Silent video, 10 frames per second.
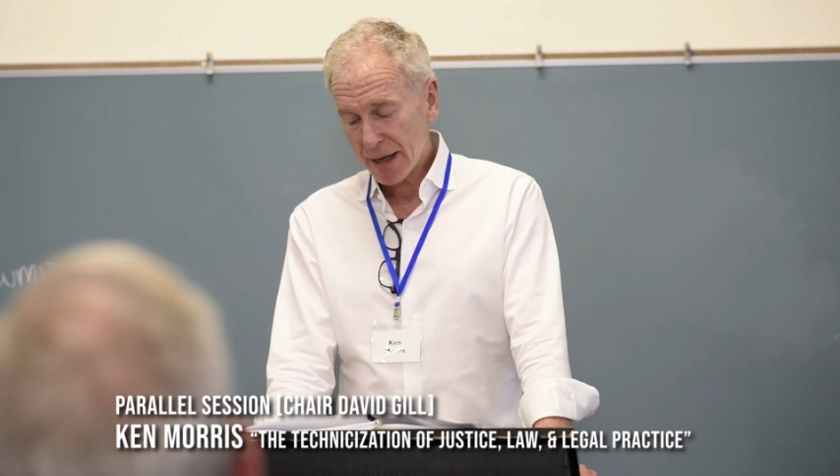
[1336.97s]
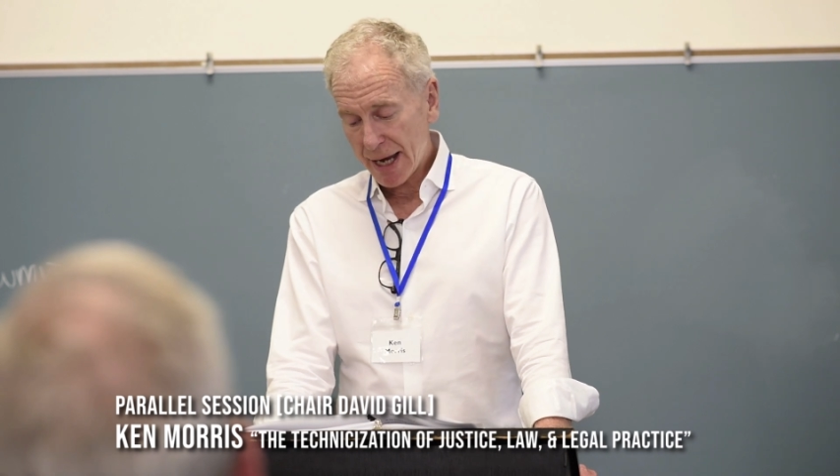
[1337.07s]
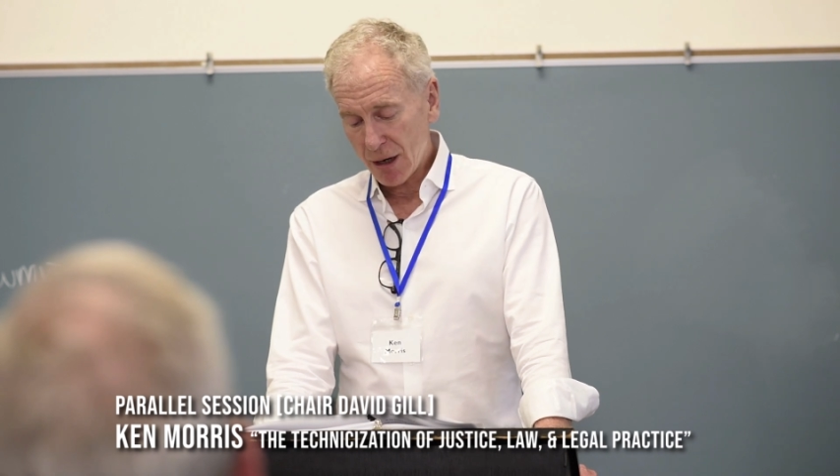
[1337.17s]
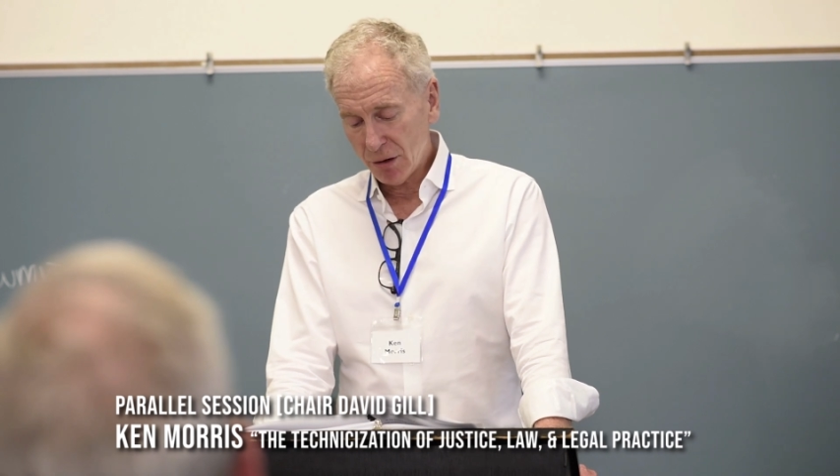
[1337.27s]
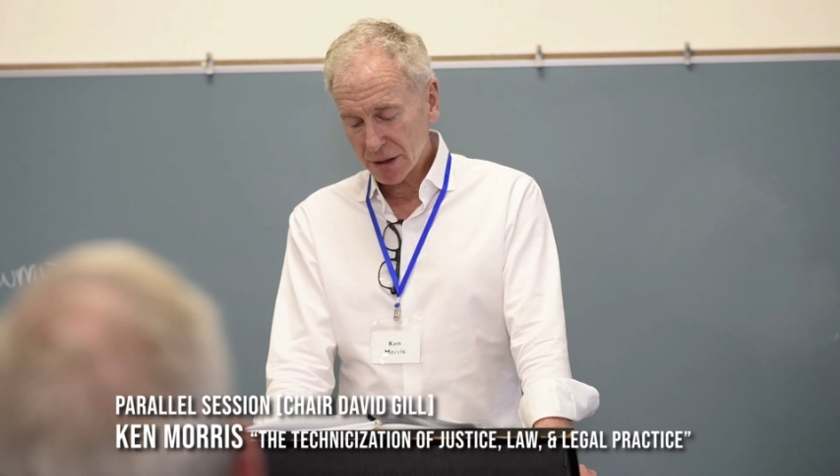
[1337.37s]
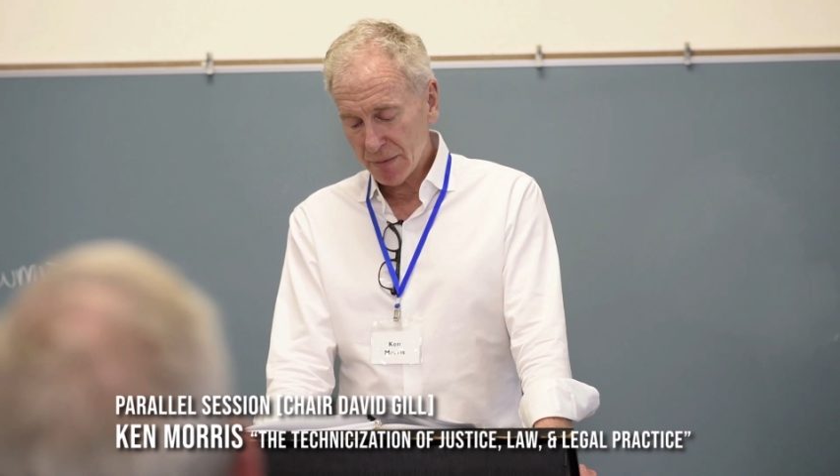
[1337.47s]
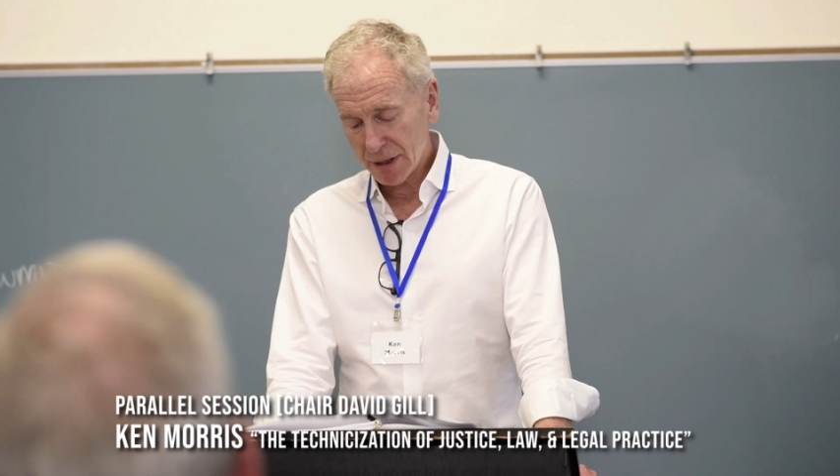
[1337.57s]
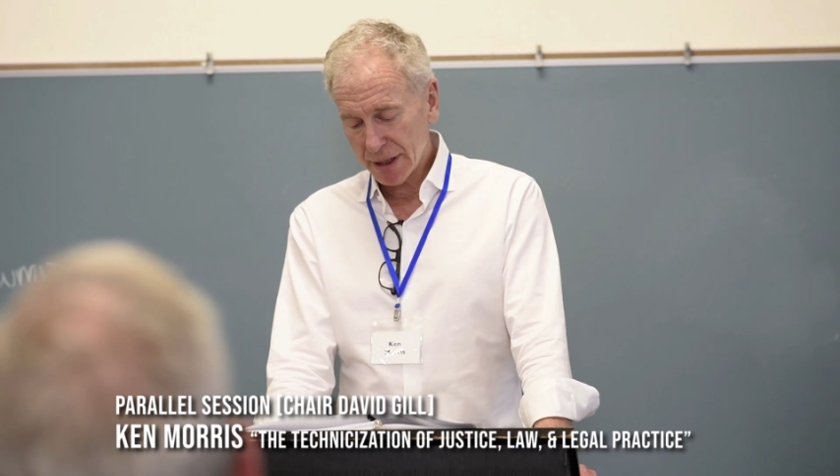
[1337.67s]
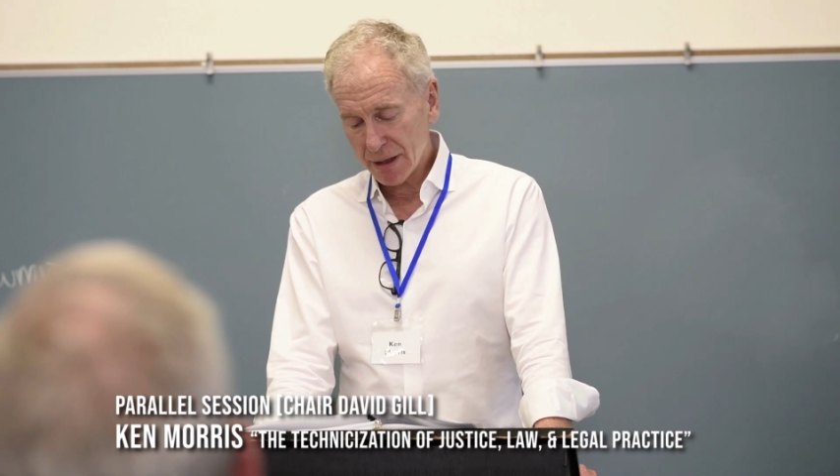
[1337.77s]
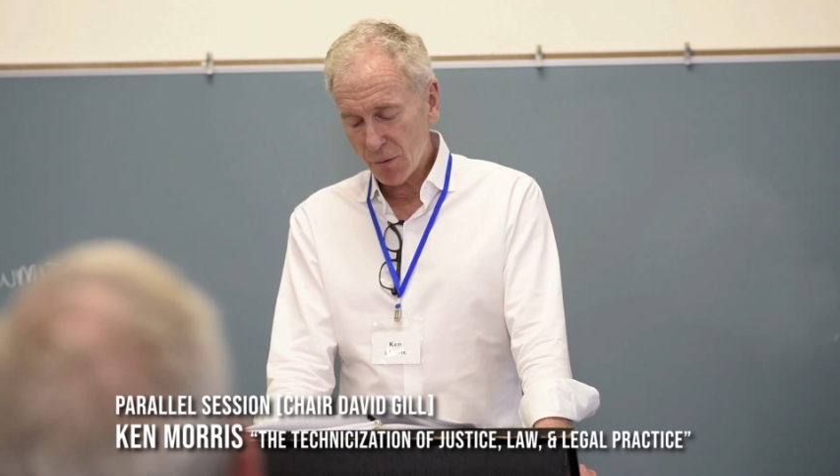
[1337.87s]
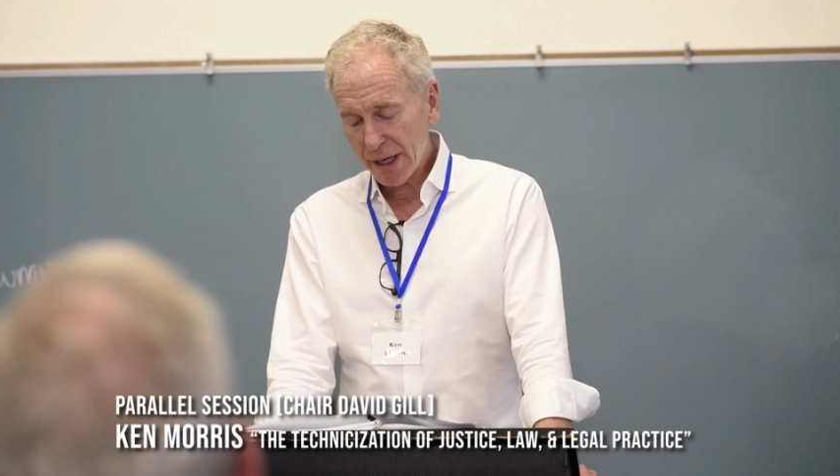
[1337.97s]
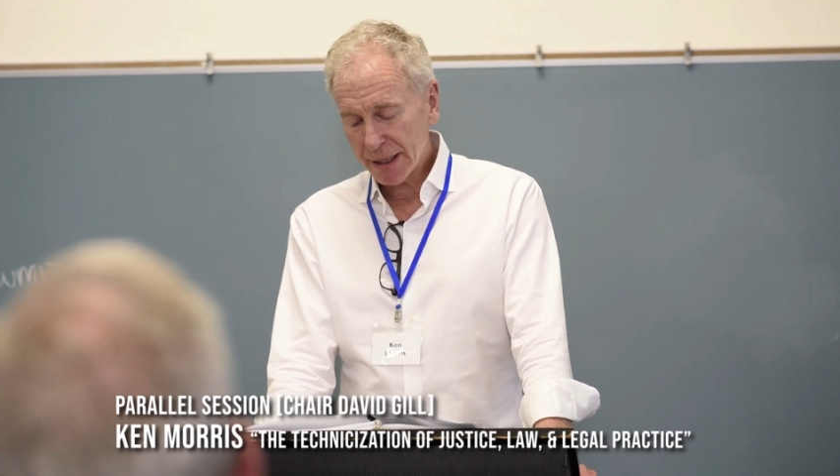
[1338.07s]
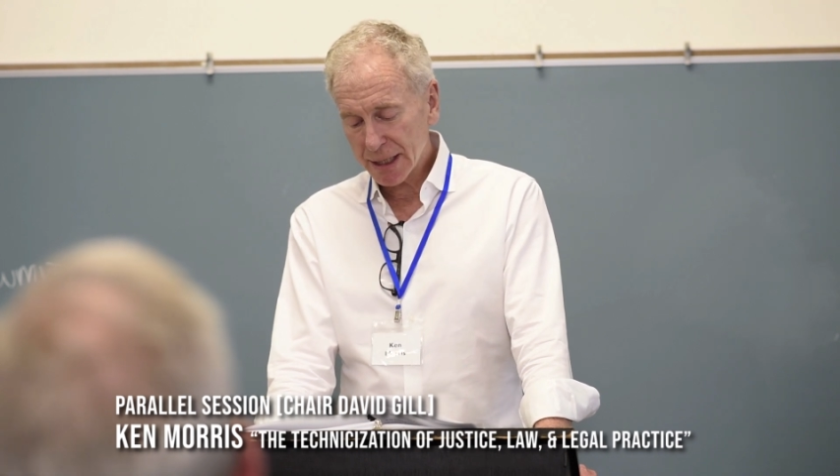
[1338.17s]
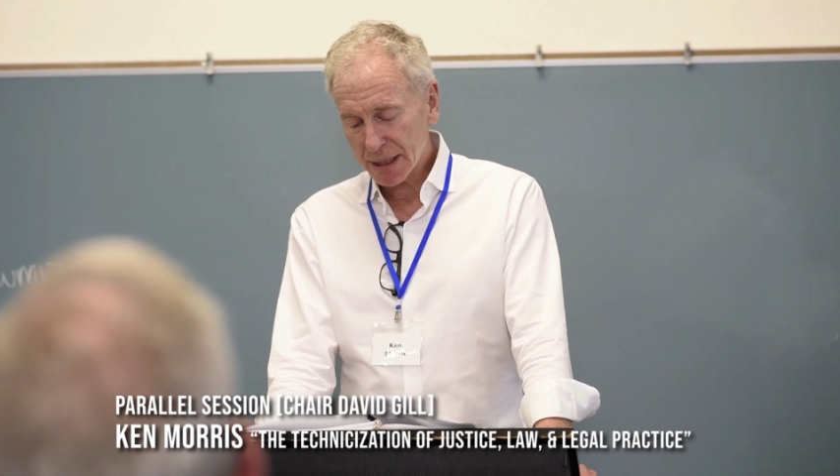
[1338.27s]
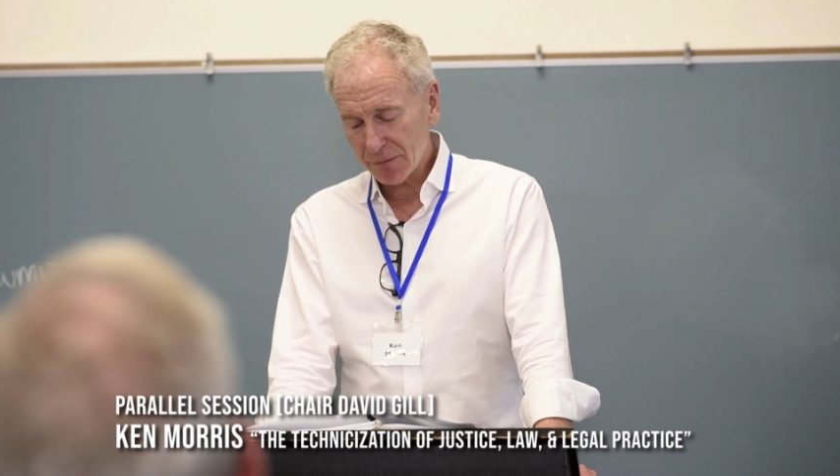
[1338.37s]
and ultimately the
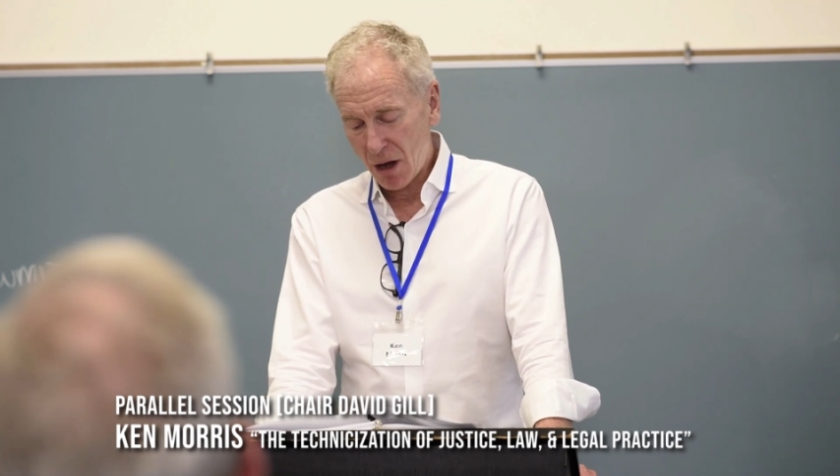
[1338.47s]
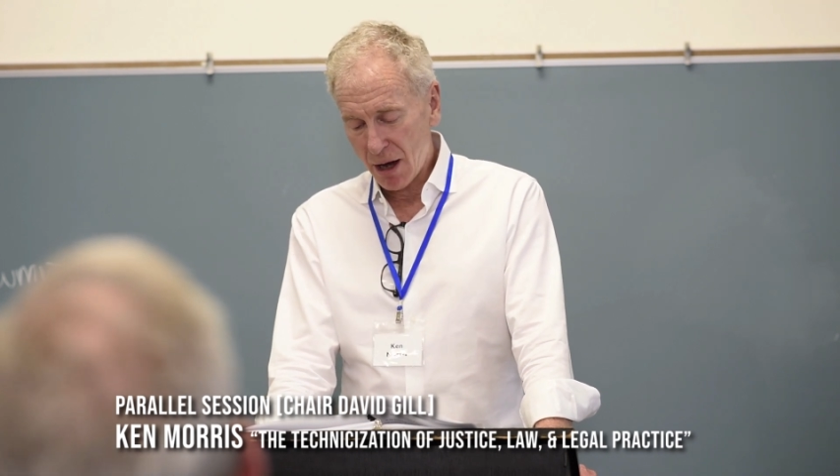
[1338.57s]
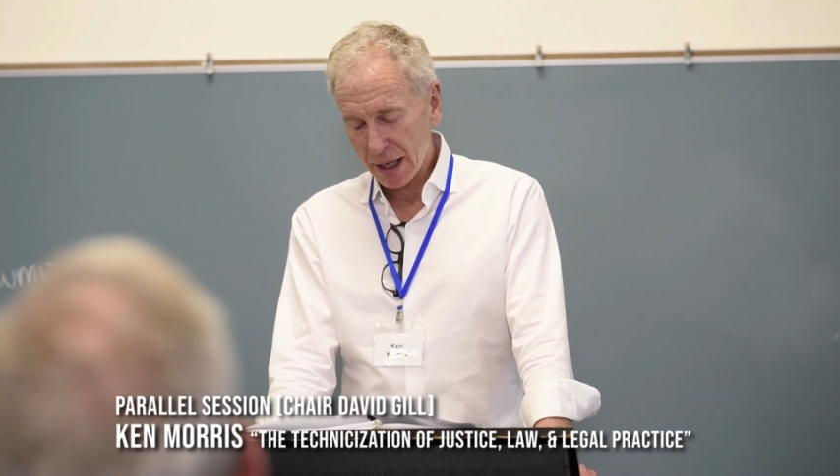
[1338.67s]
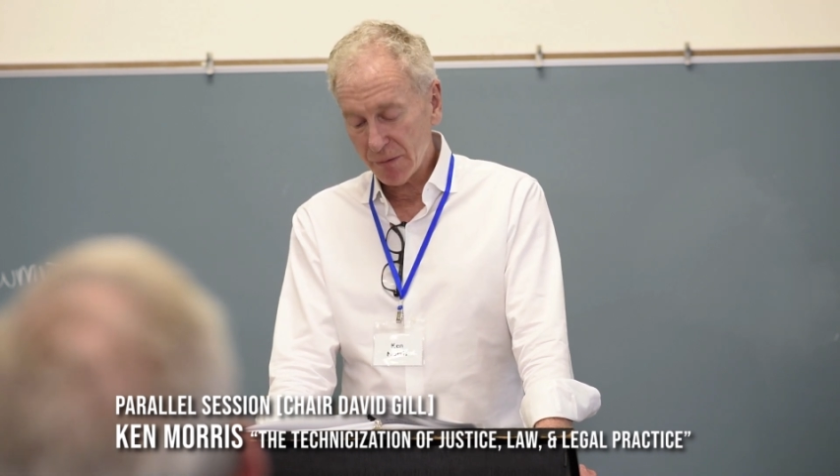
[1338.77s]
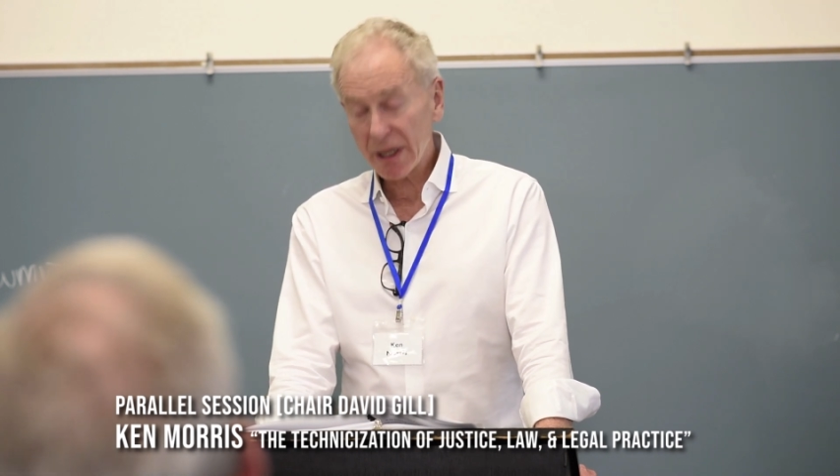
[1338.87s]
weakness of law in